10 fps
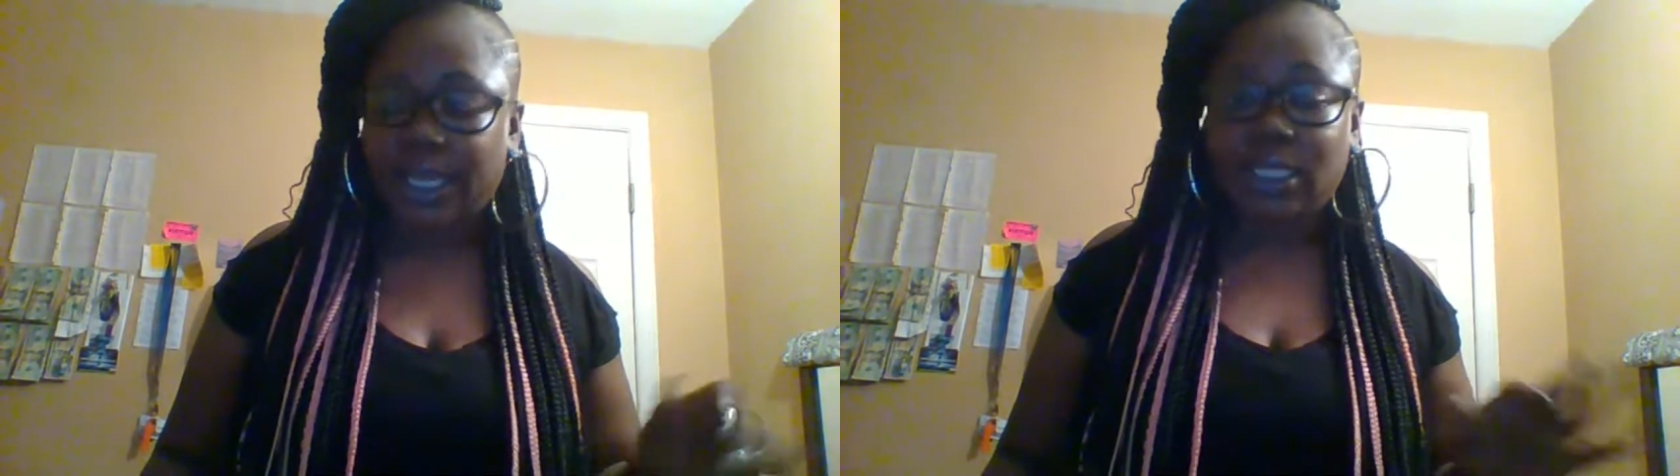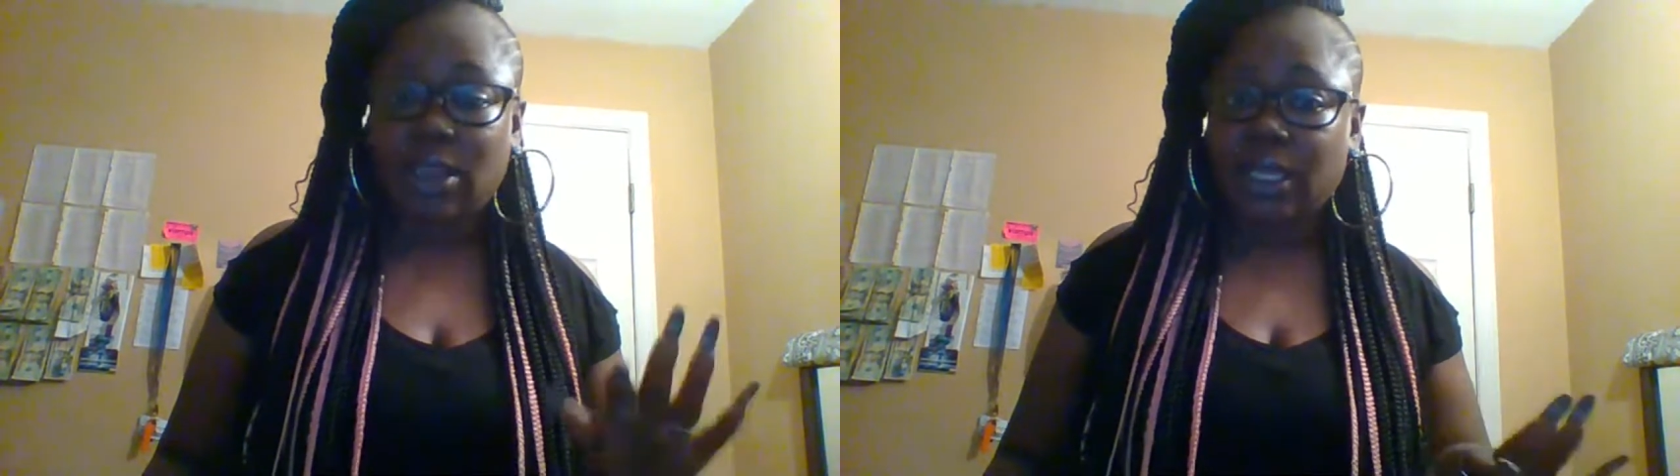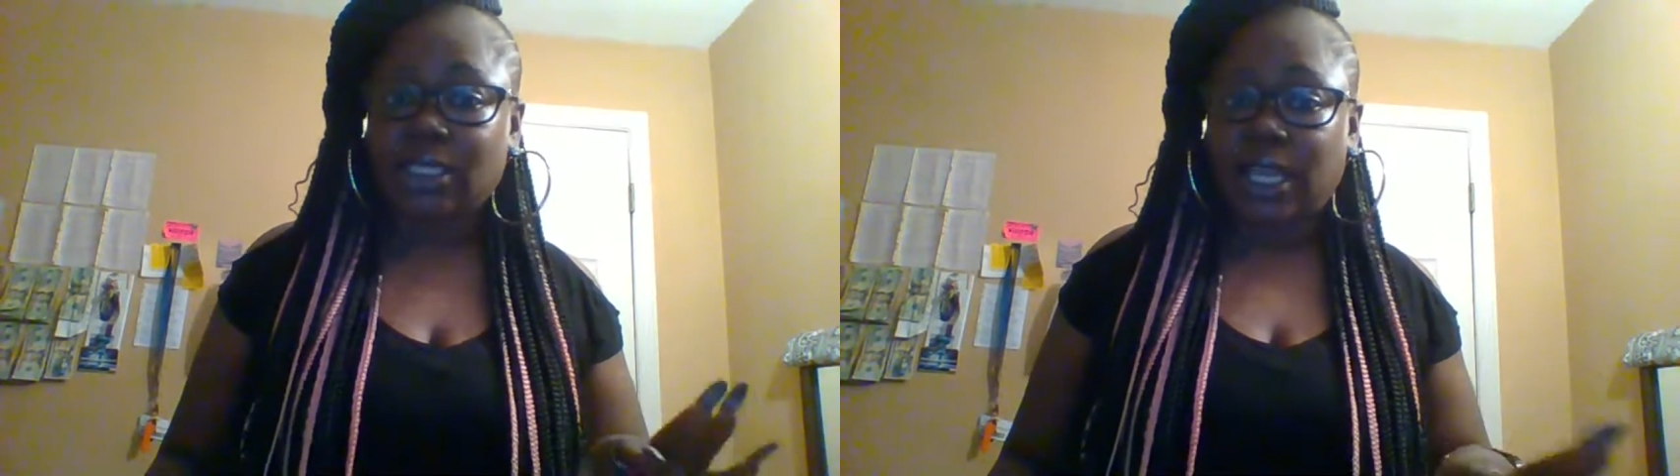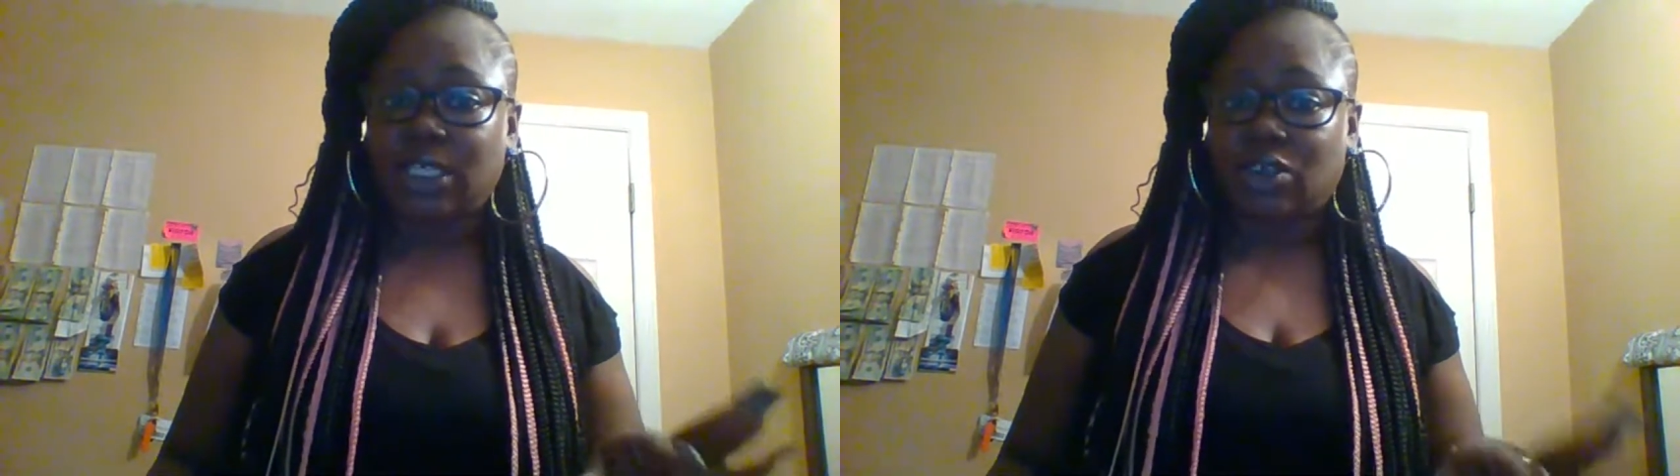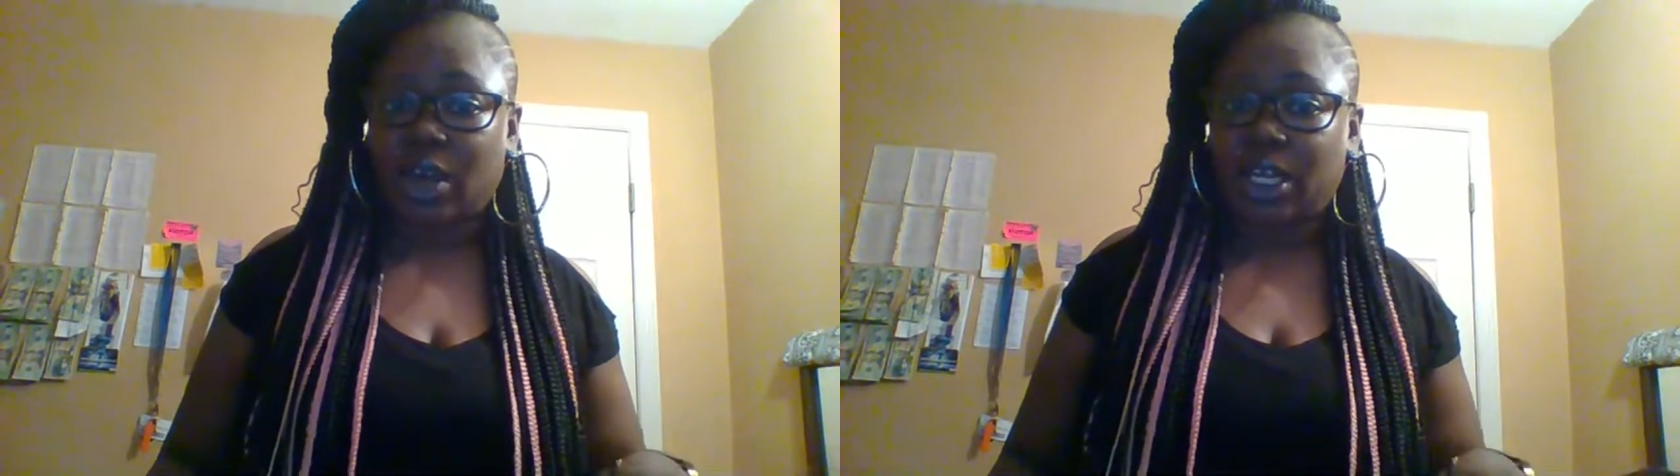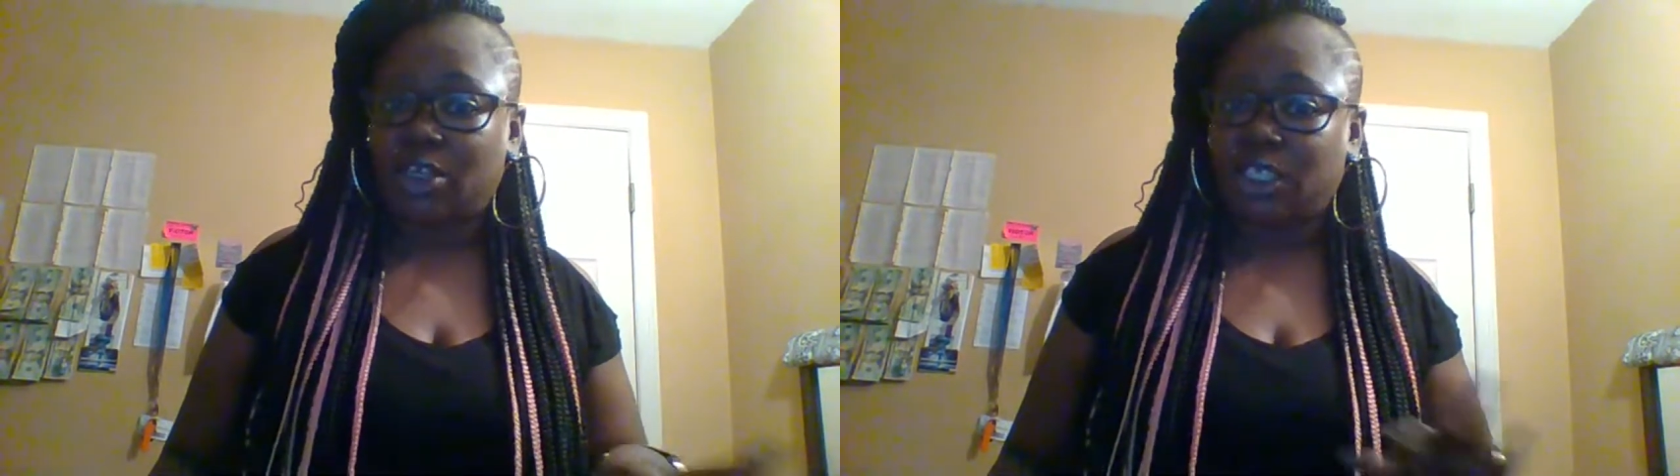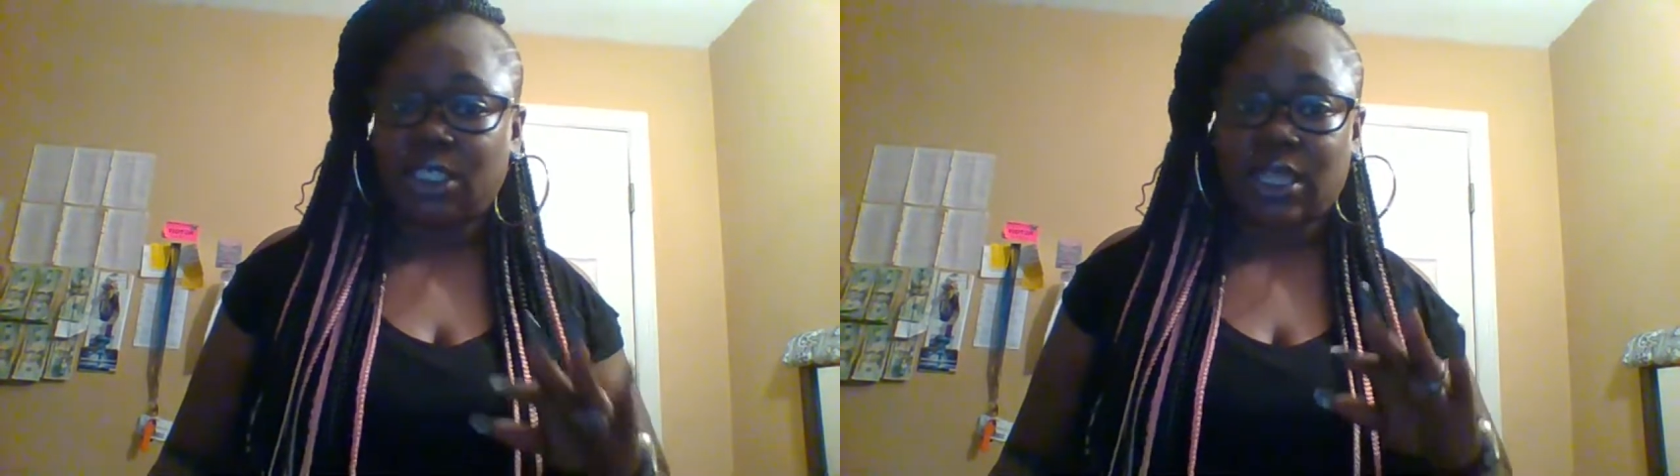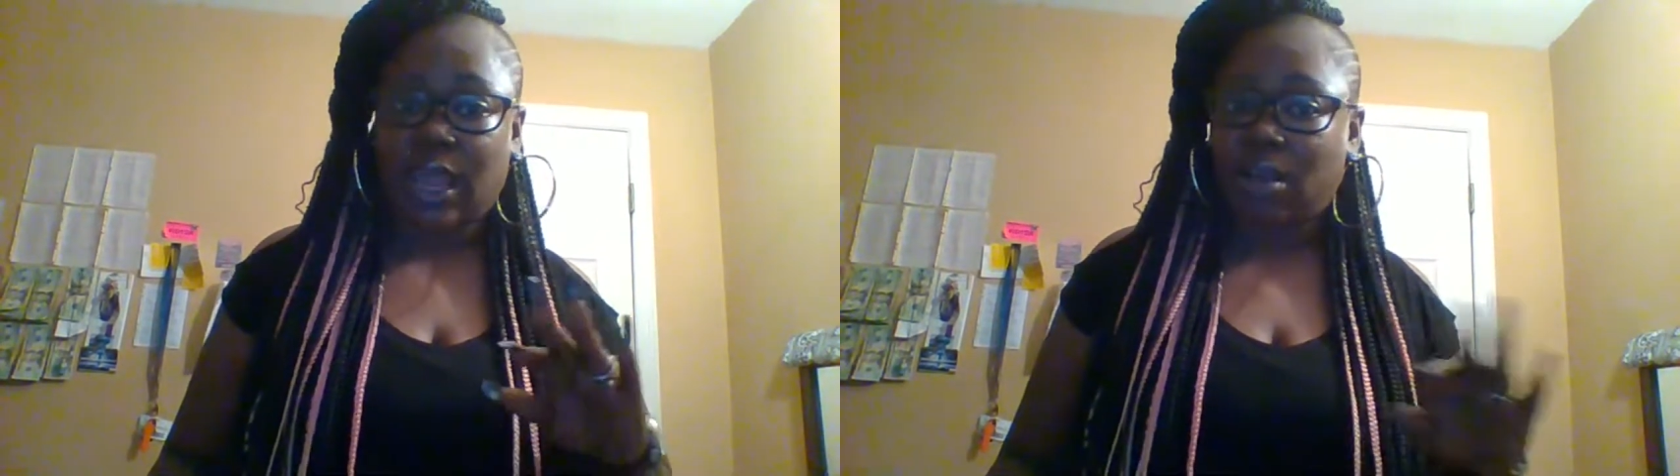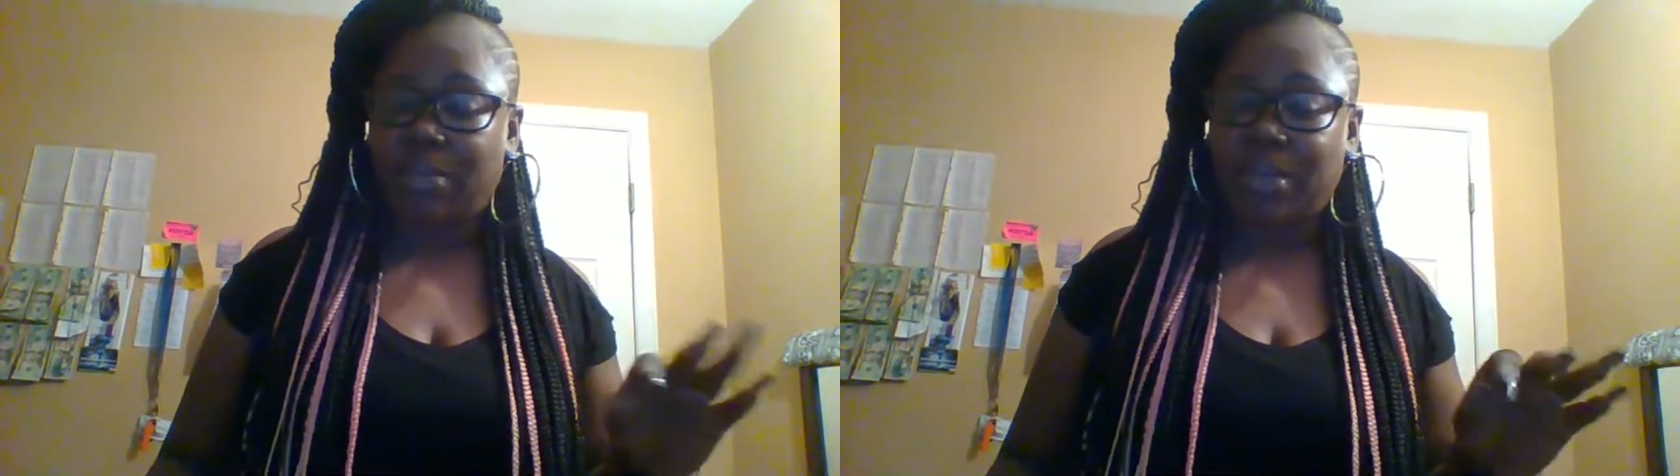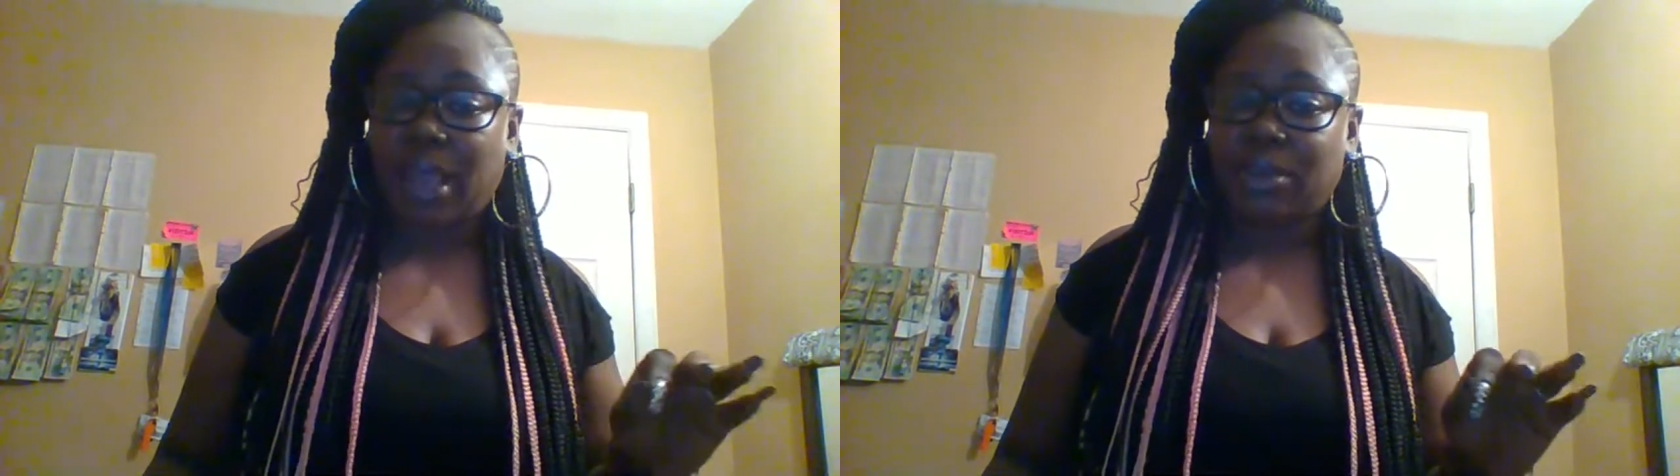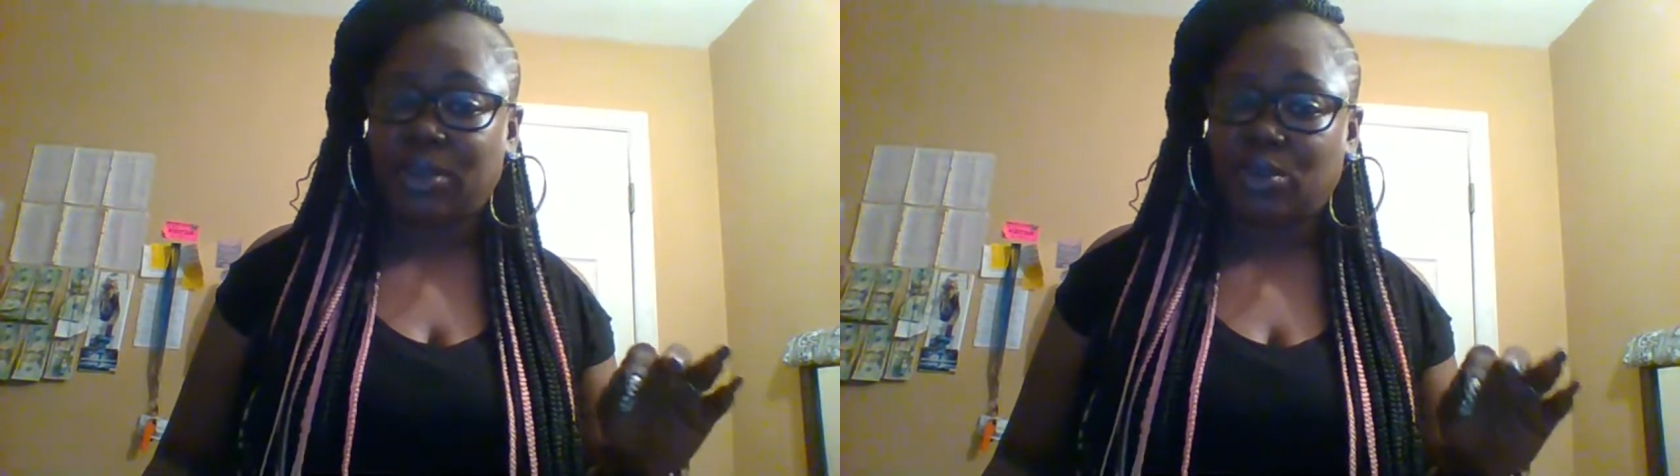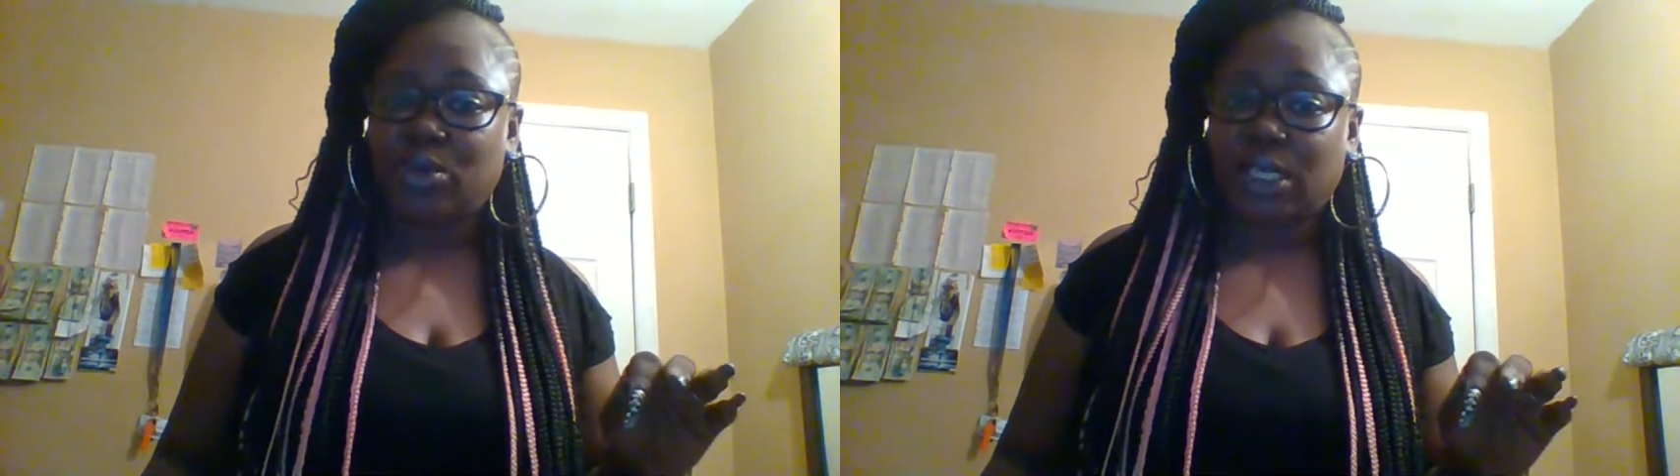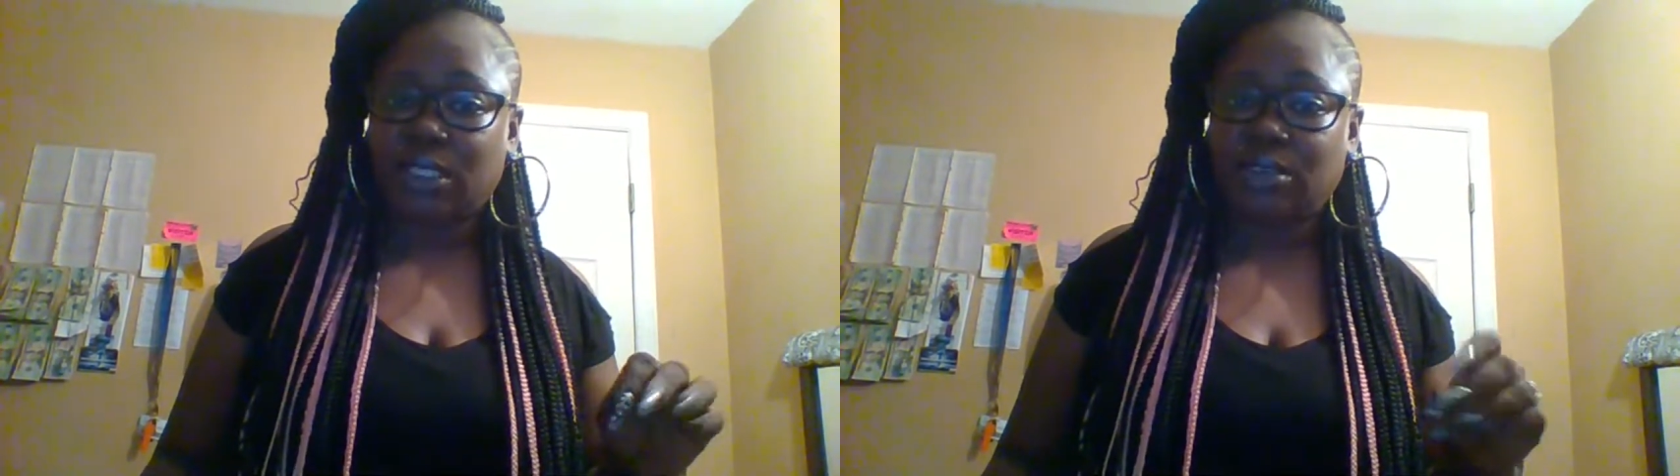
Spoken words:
It's going to take training. You're just not going to be able to do this,